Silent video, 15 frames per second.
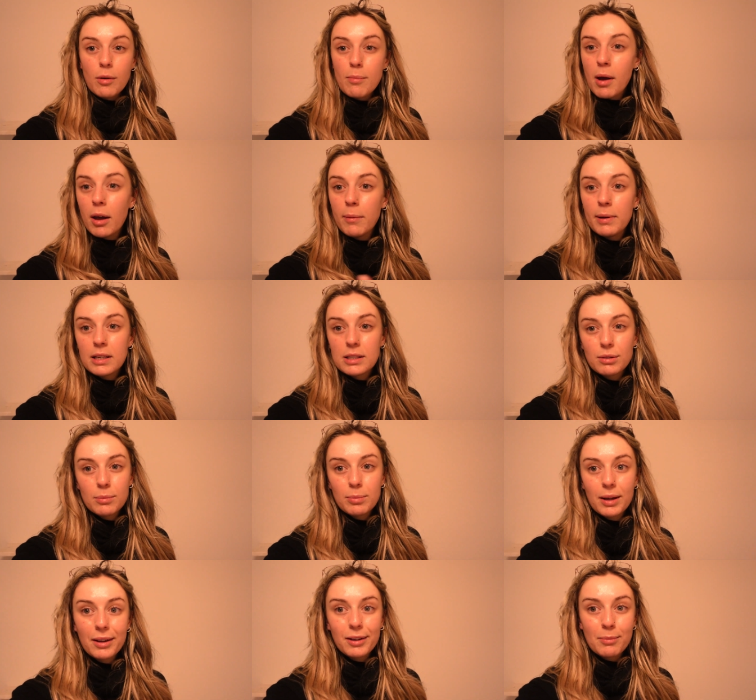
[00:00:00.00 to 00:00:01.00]
I'm hoping to
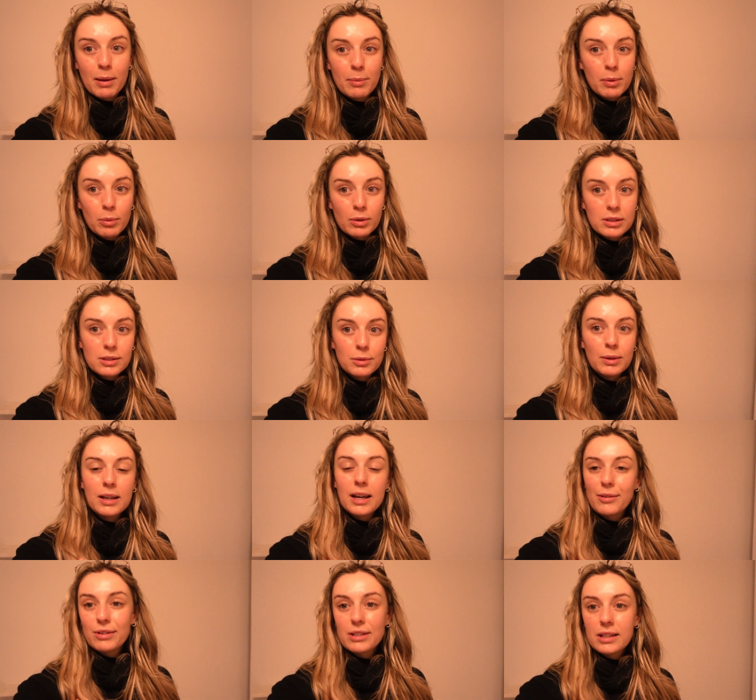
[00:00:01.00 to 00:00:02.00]
upload maybe once a week
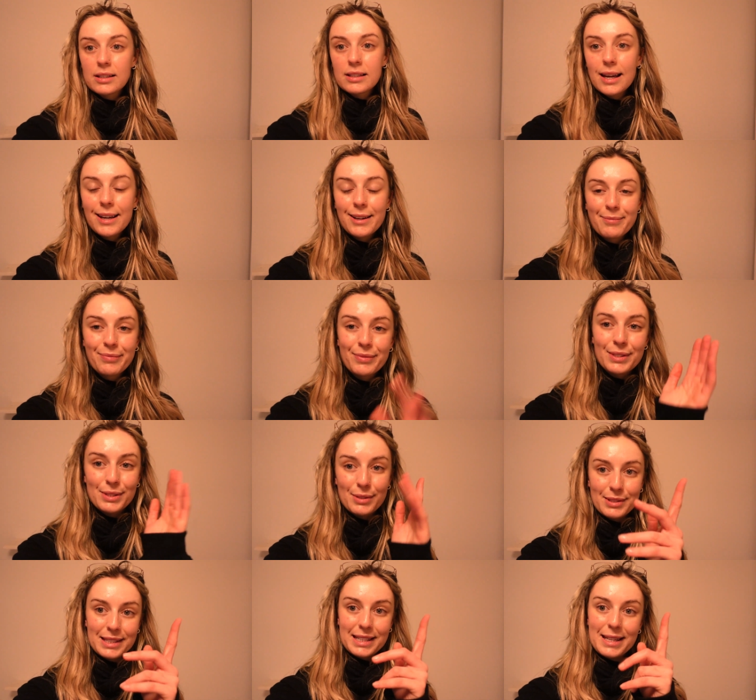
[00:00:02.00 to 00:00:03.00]
every Sunday.
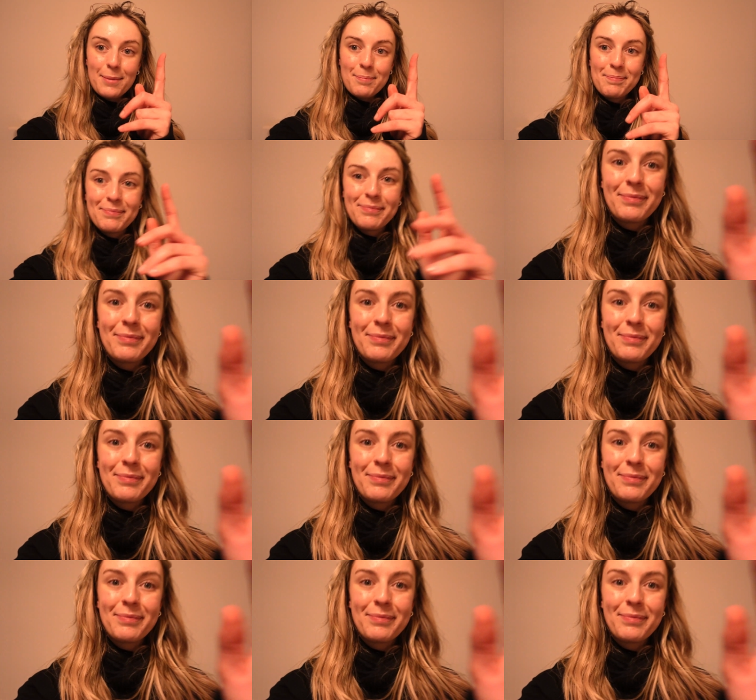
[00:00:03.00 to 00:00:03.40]
So I'll see you then.